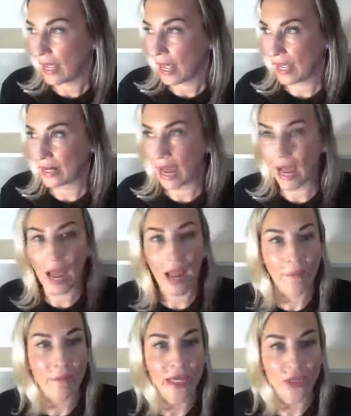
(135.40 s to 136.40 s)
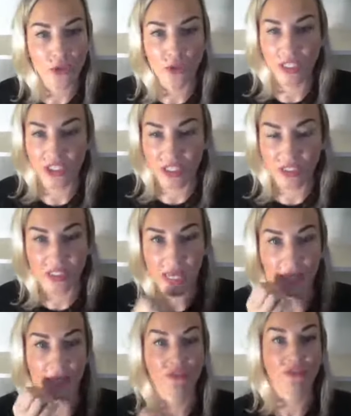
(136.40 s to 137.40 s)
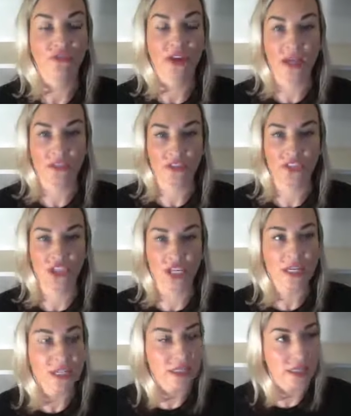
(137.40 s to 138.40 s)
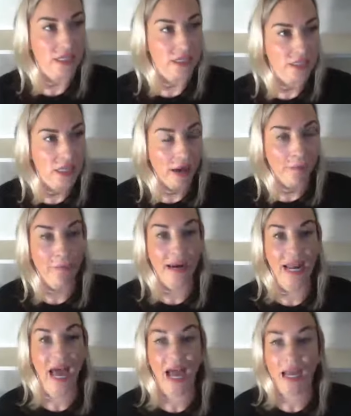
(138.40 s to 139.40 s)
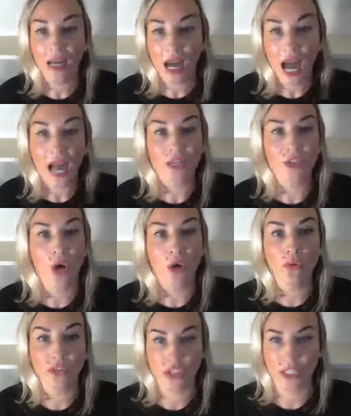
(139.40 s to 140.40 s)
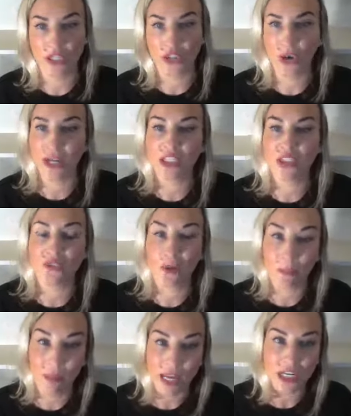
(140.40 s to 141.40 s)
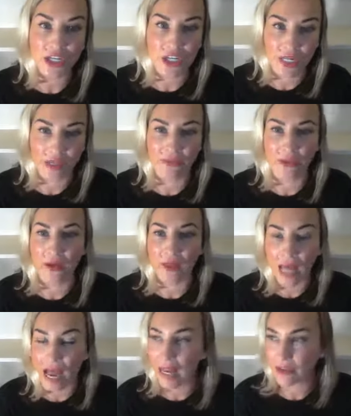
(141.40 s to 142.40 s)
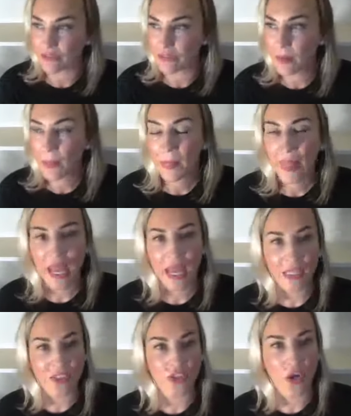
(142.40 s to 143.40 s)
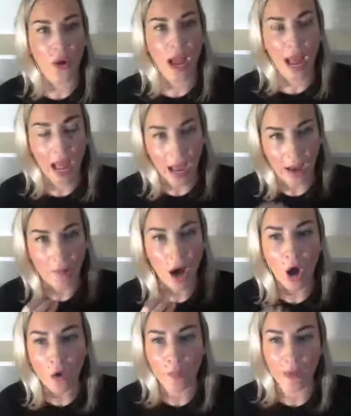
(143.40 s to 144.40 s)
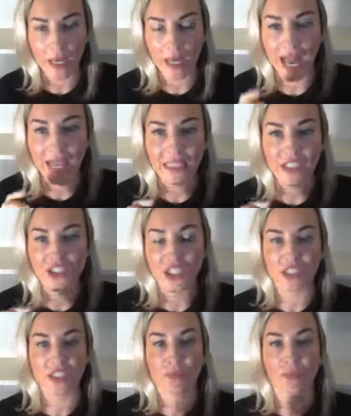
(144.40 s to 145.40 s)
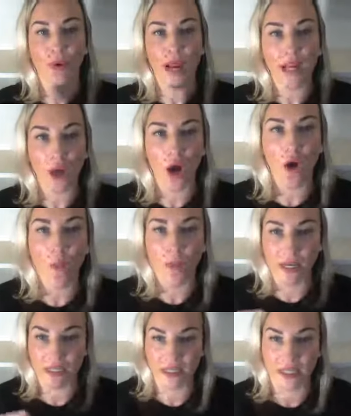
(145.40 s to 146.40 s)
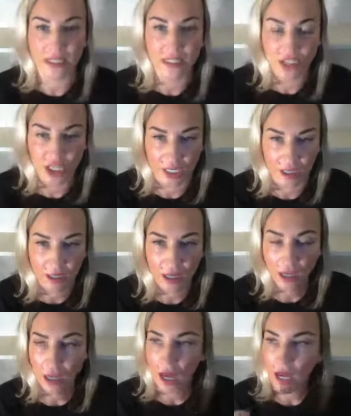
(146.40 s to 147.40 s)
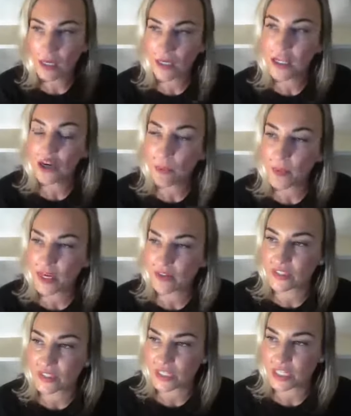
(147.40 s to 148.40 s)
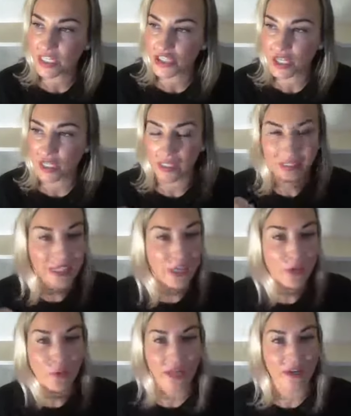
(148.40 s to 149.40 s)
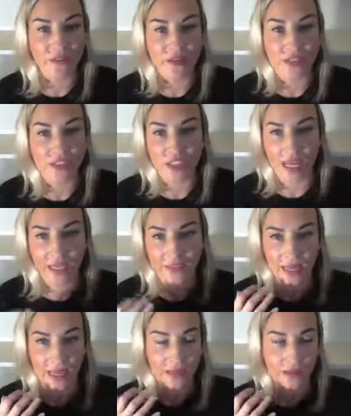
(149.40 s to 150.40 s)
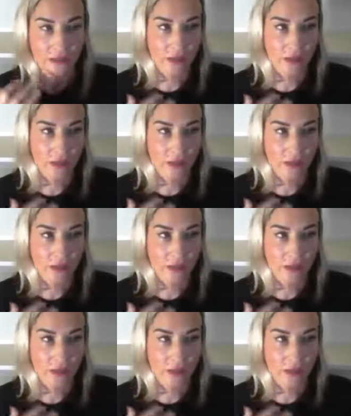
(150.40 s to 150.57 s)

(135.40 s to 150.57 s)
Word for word: and I, I meet Christians that confess Jesus, but I I don't see transformation in their life. And so I'm hoping I can just break open a teaching, a little bit of a teaching, a little bit of insight that